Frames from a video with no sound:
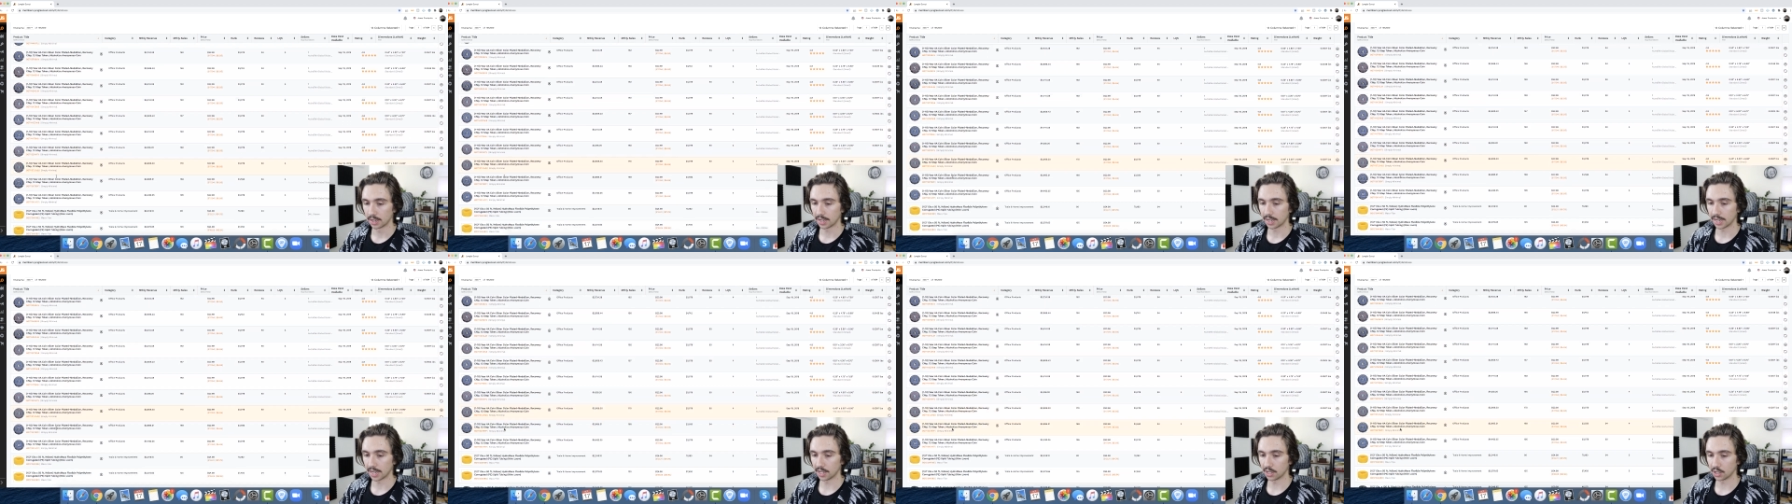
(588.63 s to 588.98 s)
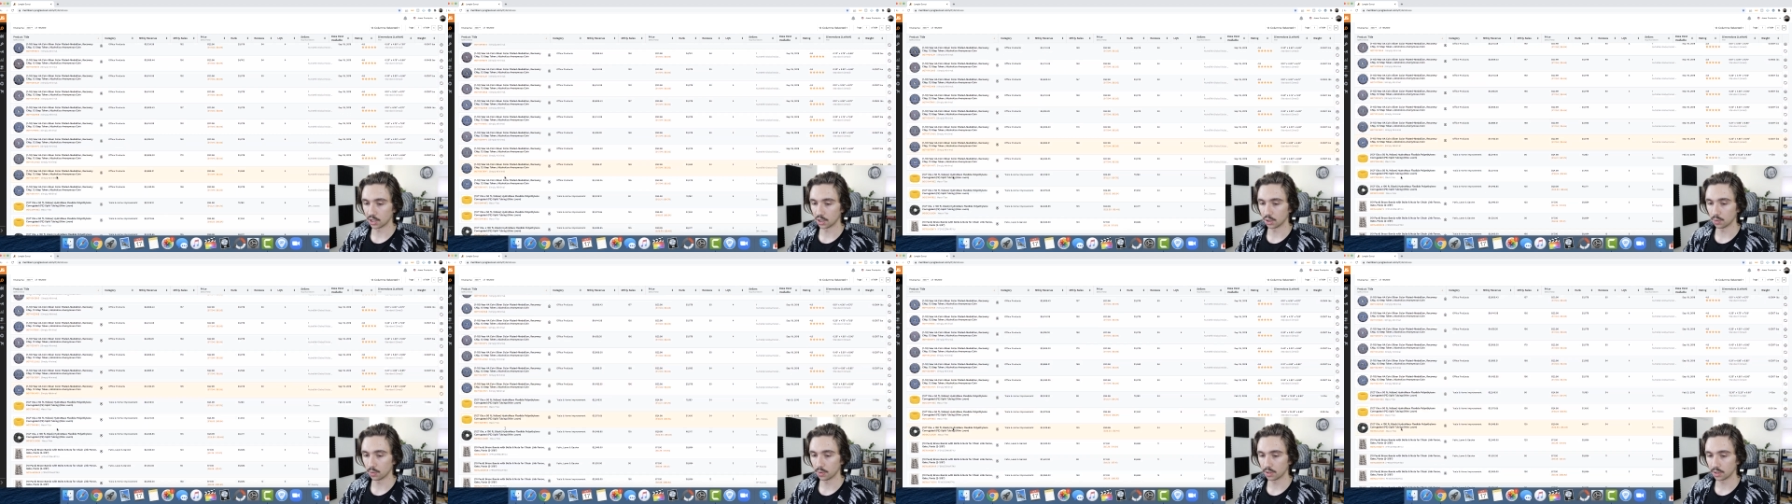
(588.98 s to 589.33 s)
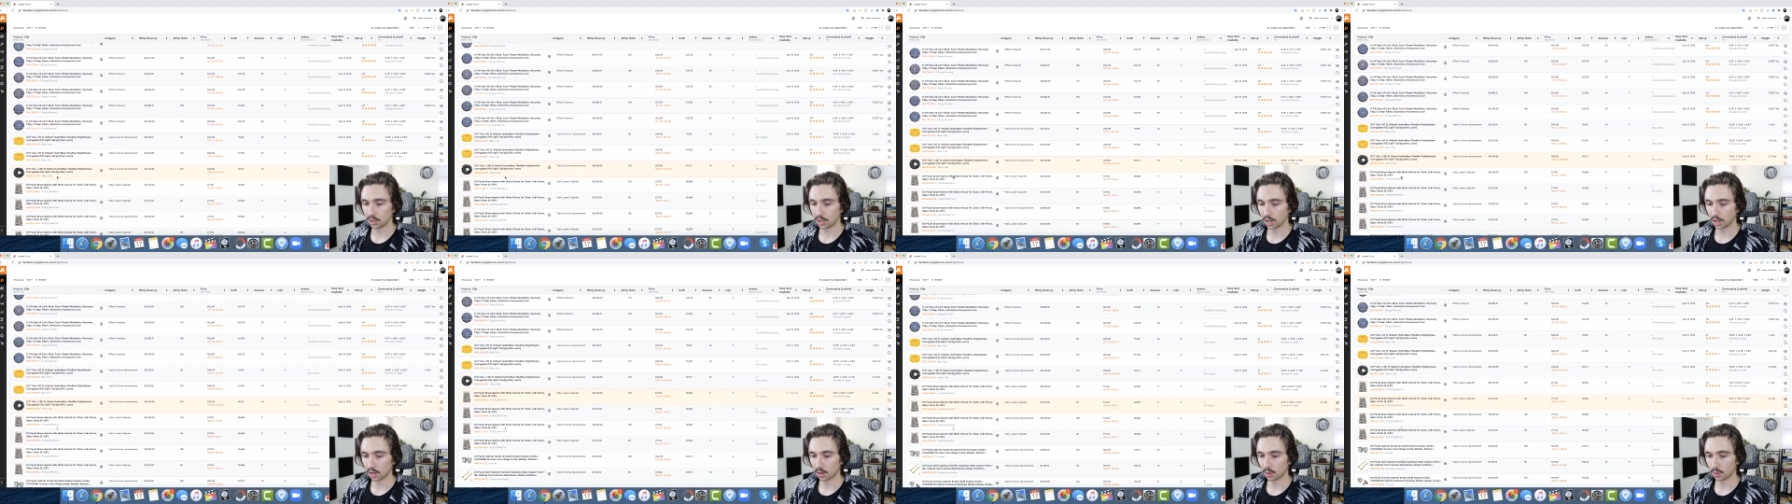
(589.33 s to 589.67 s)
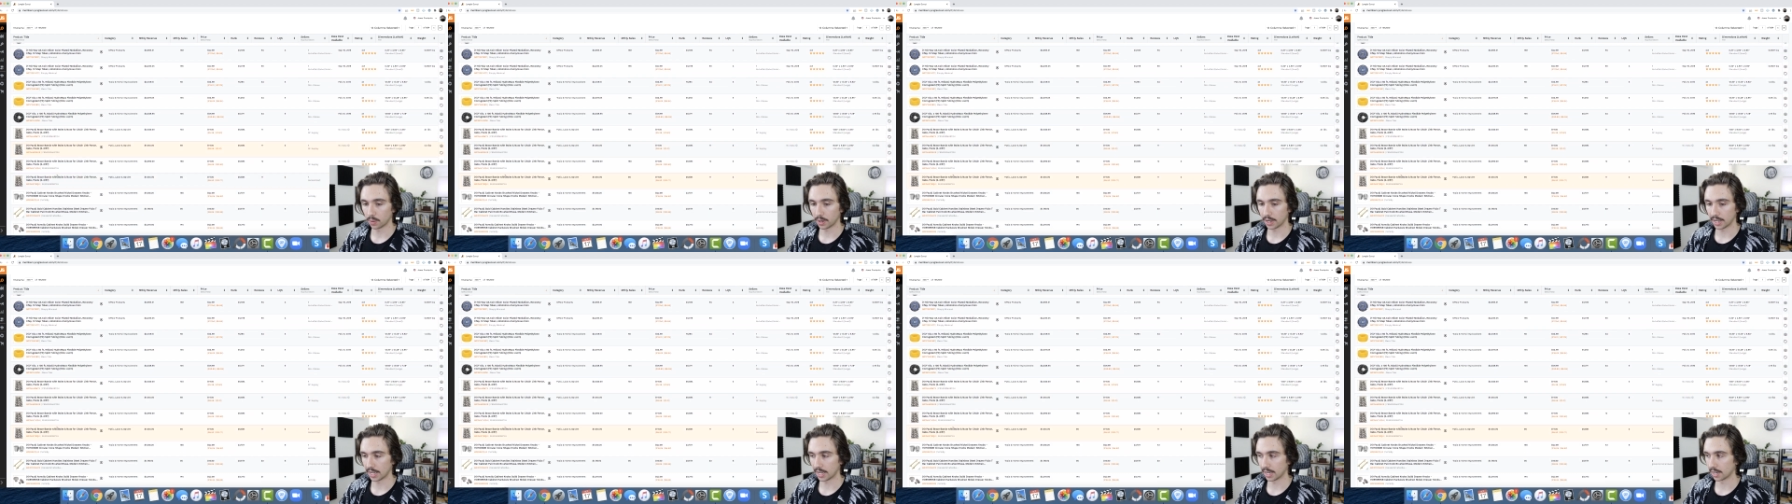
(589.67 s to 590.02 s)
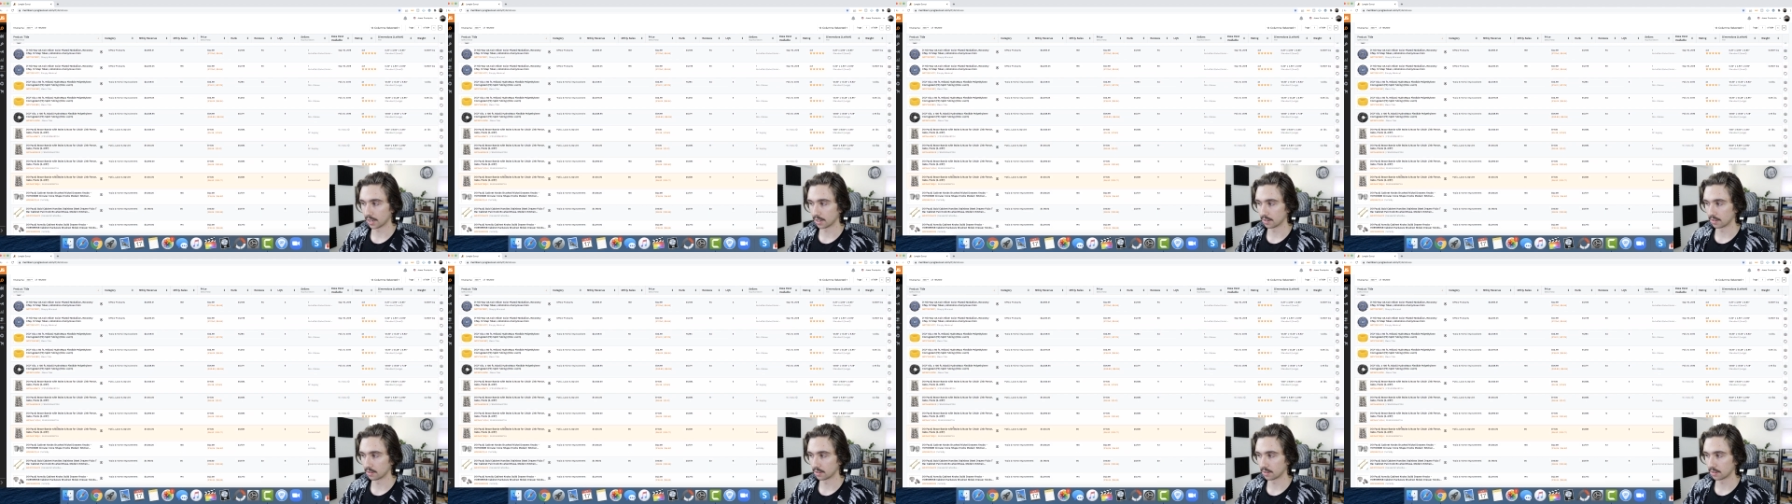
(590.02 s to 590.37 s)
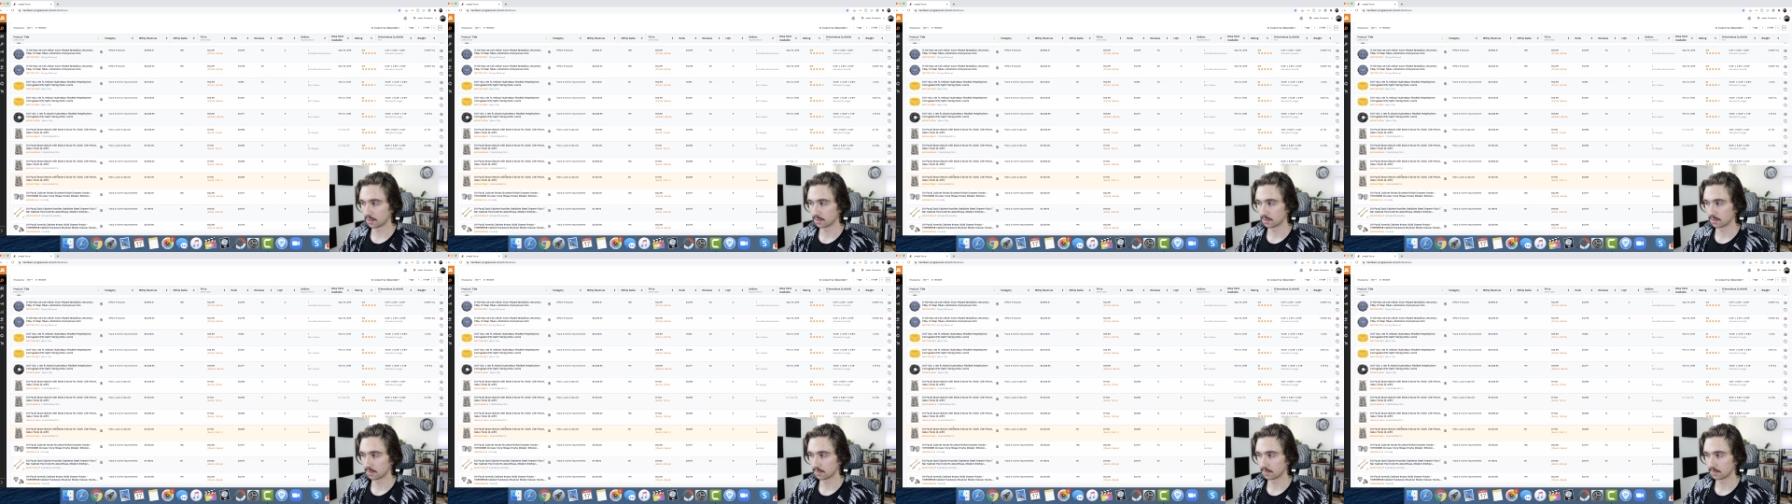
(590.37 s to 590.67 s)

and you would go and